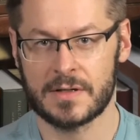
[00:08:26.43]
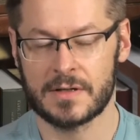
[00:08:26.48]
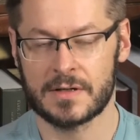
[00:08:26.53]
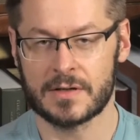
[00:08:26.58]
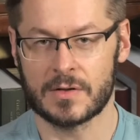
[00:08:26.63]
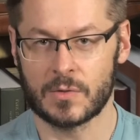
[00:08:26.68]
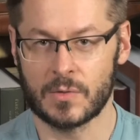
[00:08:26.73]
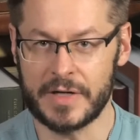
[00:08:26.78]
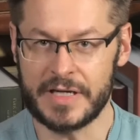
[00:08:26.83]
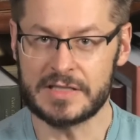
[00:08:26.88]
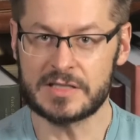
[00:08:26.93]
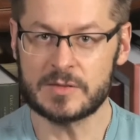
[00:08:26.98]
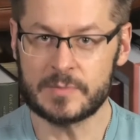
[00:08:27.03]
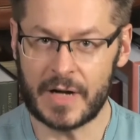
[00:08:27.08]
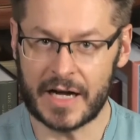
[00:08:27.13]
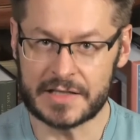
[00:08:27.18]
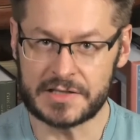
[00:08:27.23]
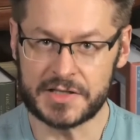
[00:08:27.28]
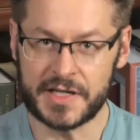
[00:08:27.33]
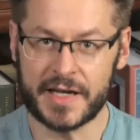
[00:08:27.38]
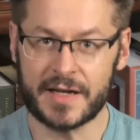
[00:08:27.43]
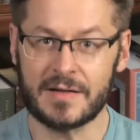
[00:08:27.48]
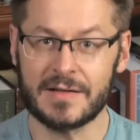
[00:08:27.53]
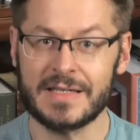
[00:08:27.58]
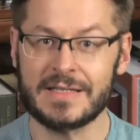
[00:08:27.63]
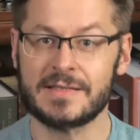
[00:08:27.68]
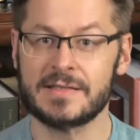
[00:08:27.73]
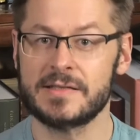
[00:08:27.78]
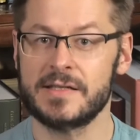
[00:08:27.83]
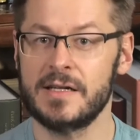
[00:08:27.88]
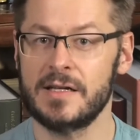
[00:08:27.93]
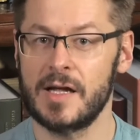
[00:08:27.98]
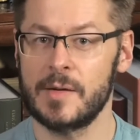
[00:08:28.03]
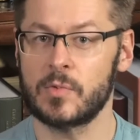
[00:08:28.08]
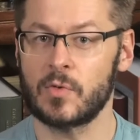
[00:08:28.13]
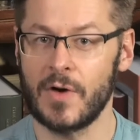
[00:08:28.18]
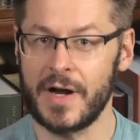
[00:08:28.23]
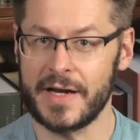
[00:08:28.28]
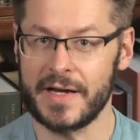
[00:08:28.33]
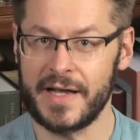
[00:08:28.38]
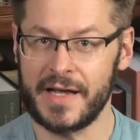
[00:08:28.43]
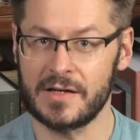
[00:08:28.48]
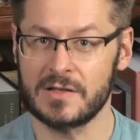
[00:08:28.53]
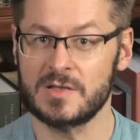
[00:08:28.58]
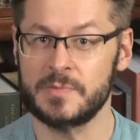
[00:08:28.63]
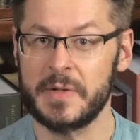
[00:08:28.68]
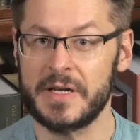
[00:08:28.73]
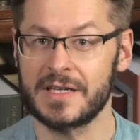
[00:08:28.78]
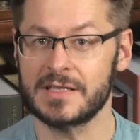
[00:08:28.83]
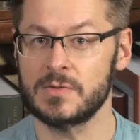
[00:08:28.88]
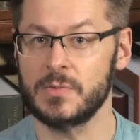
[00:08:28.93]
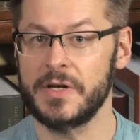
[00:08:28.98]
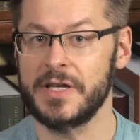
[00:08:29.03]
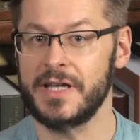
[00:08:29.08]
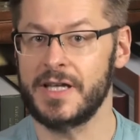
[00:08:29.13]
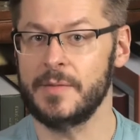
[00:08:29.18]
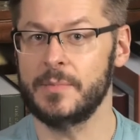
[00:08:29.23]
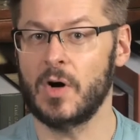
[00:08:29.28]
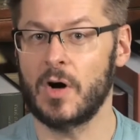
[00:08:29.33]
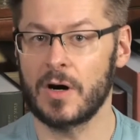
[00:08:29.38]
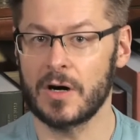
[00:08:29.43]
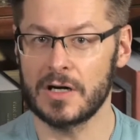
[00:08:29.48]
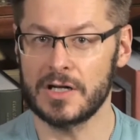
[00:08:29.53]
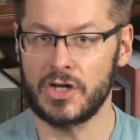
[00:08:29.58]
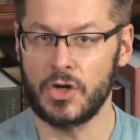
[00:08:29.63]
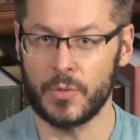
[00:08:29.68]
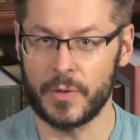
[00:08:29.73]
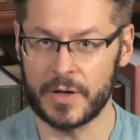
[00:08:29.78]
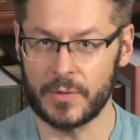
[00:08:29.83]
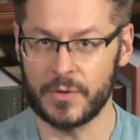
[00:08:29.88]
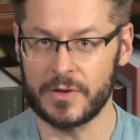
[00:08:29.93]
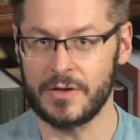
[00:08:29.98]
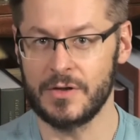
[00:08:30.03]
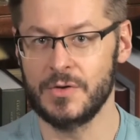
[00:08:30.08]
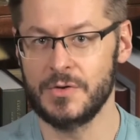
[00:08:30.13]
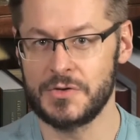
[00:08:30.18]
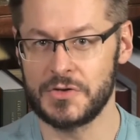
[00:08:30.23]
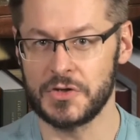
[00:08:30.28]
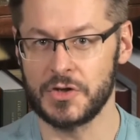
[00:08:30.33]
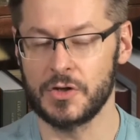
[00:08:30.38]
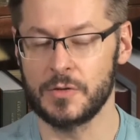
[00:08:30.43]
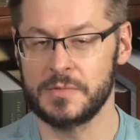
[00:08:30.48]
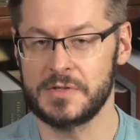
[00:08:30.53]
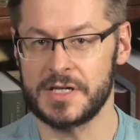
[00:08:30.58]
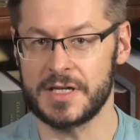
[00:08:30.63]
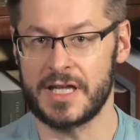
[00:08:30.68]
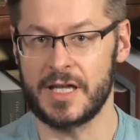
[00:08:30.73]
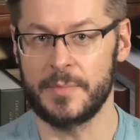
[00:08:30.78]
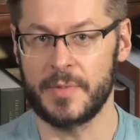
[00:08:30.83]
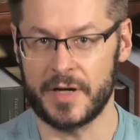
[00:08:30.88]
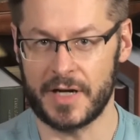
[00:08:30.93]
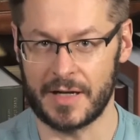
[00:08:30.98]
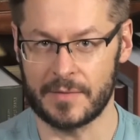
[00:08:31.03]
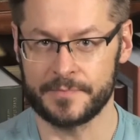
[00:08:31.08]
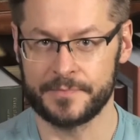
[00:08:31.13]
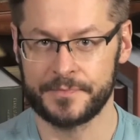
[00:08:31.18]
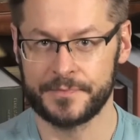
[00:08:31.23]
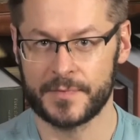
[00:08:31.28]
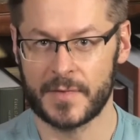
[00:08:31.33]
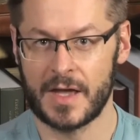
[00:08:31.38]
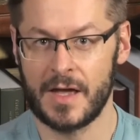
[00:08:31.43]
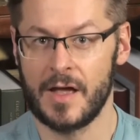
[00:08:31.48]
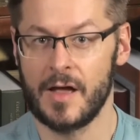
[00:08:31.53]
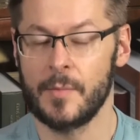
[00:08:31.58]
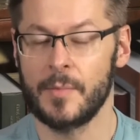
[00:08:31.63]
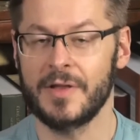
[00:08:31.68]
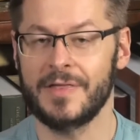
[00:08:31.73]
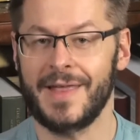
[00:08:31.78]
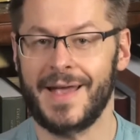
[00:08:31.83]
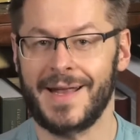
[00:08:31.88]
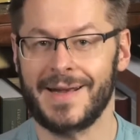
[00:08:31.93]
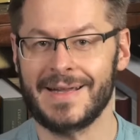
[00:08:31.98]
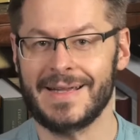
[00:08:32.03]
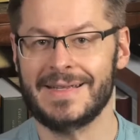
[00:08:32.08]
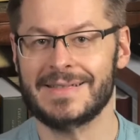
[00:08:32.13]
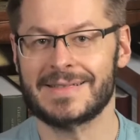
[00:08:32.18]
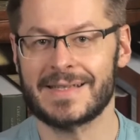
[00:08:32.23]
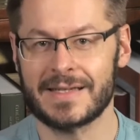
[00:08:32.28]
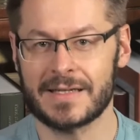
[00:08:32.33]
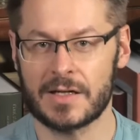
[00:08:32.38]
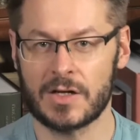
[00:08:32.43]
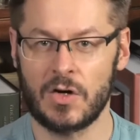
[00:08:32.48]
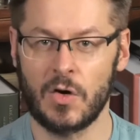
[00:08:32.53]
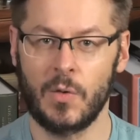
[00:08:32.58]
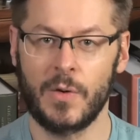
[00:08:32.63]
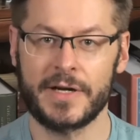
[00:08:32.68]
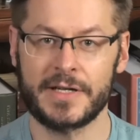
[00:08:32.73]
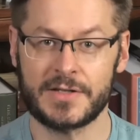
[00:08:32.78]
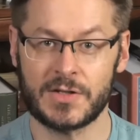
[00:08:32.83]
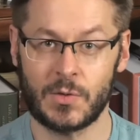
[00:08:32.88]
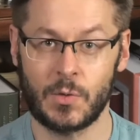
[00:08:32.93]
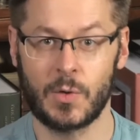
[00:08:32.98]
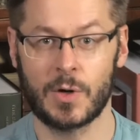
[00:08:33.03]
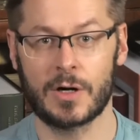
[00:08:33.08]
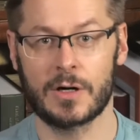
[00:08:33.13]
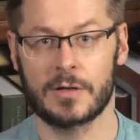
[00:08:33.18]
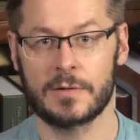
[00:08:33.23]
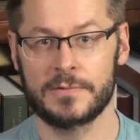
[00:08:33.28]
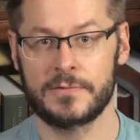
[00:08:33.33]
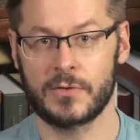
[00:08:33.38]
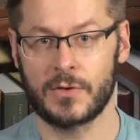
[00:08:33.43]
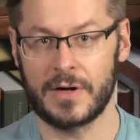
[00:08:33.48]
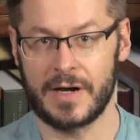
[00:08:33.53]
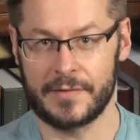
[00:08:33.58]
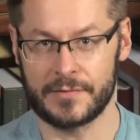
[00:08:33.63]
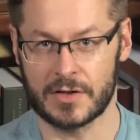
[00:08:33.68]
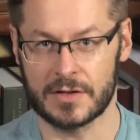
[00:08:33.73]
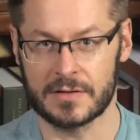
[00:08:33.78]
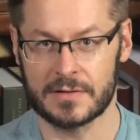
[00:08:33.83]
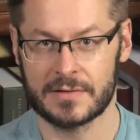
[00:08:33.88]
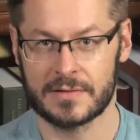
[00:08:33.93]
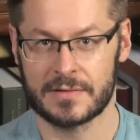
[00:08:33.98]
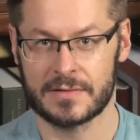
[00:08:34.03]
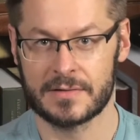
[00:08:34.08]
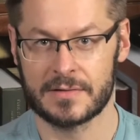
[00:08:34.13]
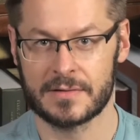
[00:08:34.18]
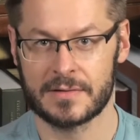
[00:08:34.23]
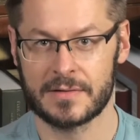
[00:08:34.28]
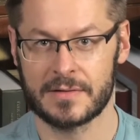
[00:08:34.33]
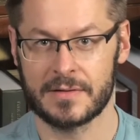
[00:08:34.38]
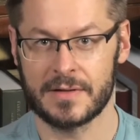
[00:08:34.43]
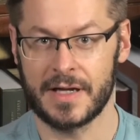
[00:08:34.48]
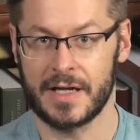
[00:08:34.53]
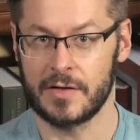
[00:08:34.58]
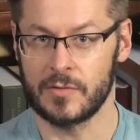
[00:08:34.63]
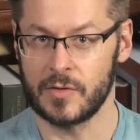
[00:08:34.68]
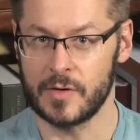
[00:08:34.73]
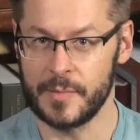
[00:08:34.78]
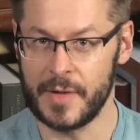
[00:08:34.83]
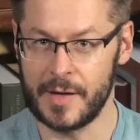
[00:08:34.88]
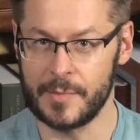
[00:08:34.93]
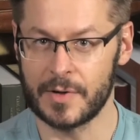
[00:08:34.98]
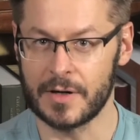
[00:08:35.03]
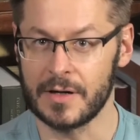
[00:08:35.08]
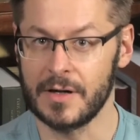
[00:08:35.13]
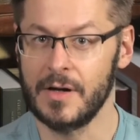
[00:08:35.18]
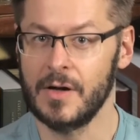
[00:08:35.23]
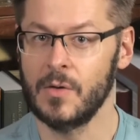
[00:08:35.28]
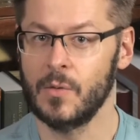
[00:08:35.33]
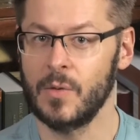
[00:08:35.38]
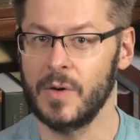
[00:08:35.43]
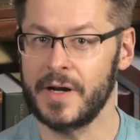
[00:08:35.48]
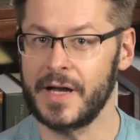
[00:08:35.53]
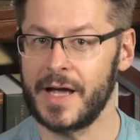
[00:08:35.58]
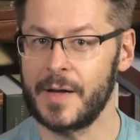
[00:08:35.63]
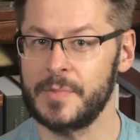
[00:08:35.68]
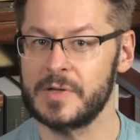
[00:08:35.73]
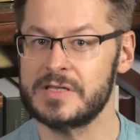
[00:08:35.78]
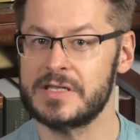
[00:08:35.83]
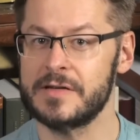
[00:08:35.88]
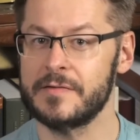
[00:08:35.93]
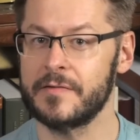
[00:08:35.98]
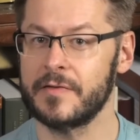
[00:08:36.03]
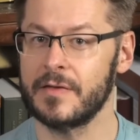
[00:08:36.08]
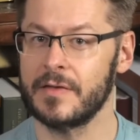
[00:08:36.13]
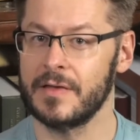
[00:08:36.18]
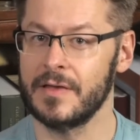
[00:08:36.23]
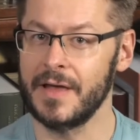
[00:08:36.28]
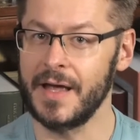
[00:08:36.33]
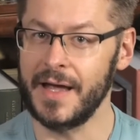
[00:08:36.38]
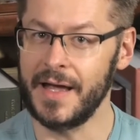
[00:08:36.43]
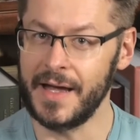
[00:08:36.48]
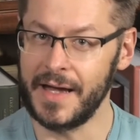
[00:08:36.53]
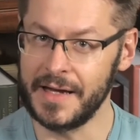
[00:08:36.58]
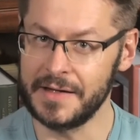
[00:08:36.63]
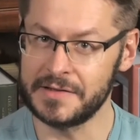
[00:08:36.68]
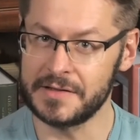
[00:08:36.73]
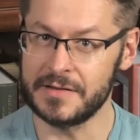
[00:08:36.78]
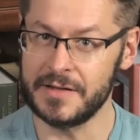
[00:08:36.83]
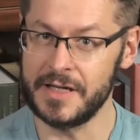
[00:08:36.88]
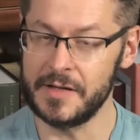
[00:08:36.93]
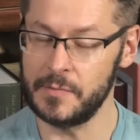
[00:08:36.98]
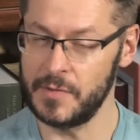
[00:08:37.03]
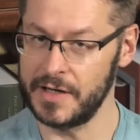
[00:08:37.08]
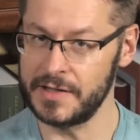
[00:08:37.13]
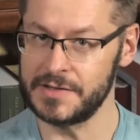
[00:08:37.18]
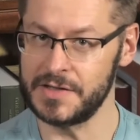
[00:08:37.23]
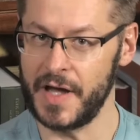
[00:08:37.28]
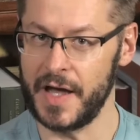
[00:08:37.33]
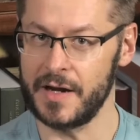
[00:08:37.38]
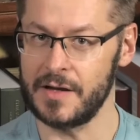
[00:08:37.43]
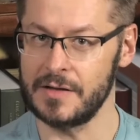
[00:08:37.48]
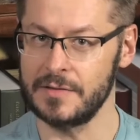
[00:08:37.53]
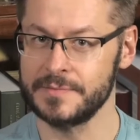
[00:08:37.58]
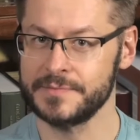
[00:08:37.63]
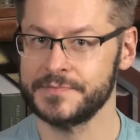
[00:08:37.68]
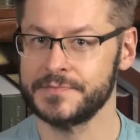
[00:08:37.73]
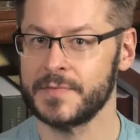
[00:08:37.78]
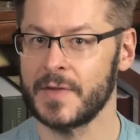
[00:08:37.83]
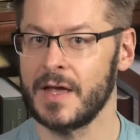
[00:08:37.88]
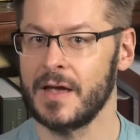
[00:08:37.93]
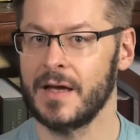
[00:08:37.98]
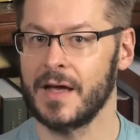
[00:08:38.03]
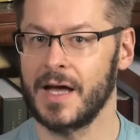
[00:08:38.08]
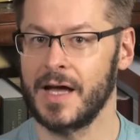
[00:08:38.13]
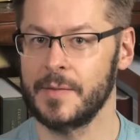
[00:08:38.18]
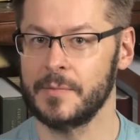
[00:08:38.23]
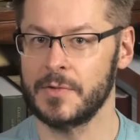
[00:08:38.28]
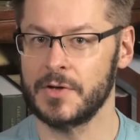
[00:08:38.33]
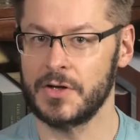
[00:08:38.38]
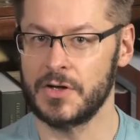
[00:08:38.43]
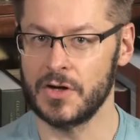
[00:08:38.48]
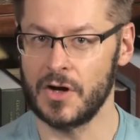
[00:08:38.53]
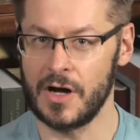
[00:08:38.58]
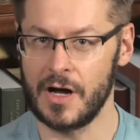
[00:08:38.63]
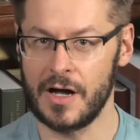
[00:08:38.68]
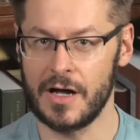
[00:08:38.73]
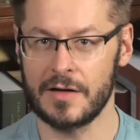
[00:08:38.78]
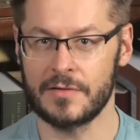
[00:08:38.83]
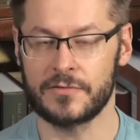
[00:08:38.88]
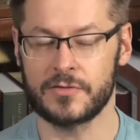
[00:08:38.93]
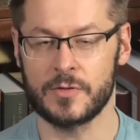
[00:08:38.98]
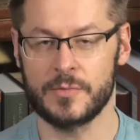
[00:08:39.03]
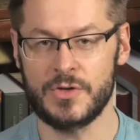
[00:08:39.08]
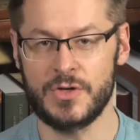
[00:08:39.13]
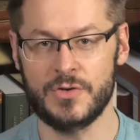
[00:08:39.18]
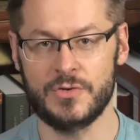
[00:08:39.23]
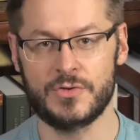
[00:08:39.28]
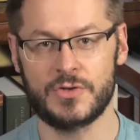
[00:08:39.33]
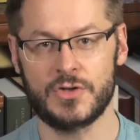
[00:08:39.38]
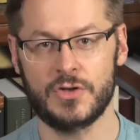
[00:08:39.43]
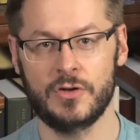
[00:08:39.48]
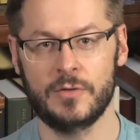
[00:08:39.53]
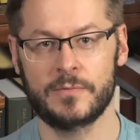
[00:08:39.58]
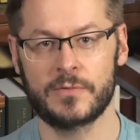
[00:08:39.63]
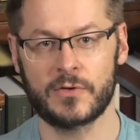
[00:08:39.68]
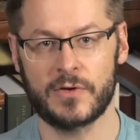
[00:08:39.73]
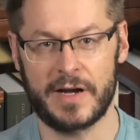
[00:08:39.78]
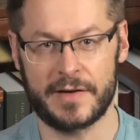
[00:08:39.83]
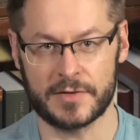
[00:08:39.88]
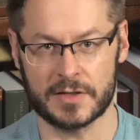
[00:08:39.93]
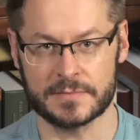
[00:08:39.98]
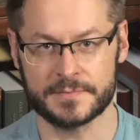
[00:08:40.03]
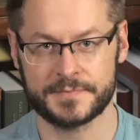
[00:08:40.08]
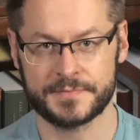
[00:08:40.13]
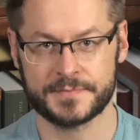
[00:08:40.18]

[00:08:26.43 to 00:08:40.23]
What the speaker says: The reason my channel is still up right now is because we keep arguing with YouTube to keep it up. But that isn't going to work forever. And remember, what happens if they delete my channel? I'm gone from YouTube forever.